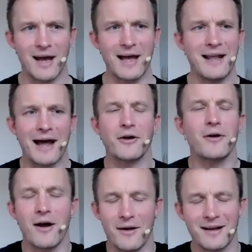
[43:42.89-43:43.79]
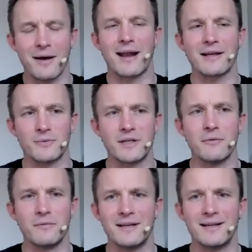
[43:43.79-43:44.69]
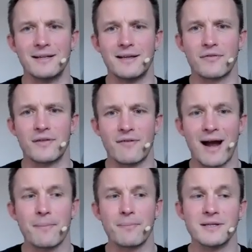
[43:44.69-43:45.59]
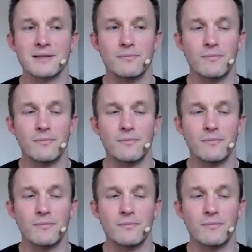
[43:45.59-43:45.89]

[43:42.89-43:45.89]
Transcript: And as we know, nothing ever happens,